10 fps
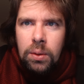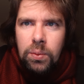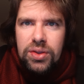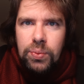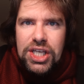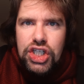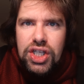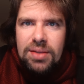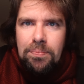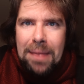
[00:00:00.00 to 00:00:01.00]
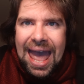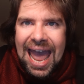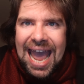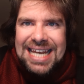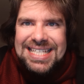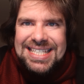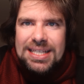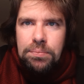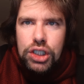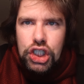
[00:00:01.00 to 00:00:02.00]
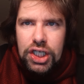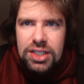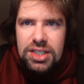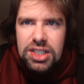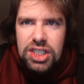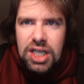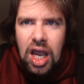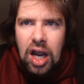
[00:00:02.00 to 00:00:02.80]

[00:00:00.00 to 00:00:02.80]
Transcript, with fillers: with which the mad assumptions